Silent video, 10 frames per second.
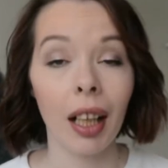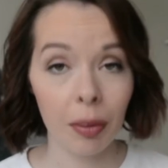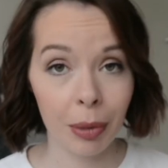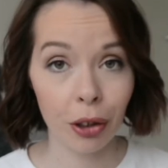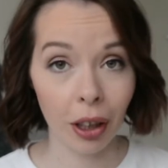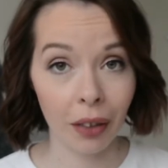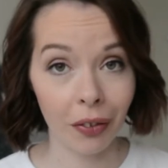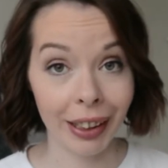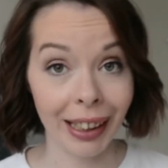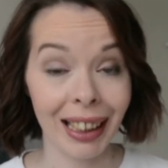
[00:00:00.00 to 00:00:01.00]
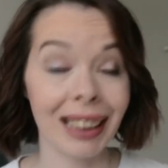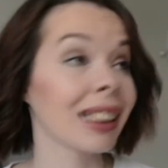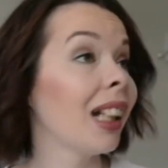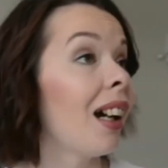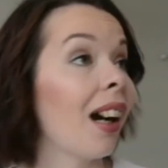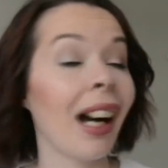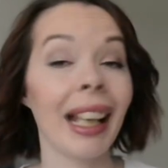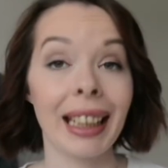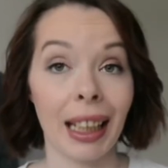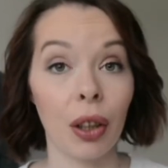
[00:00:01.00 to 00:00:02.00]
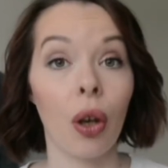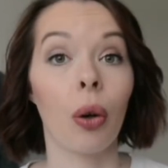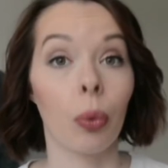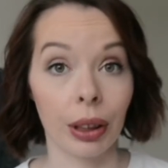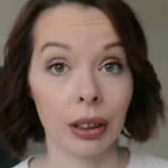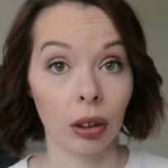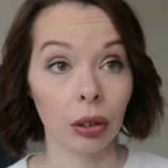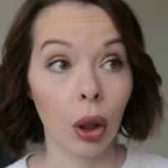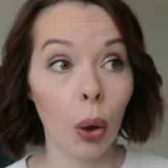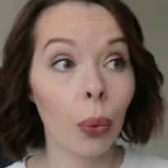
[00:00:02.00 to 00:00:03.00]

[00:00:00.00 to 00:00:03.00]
I've been trying for years. I cannot whistle.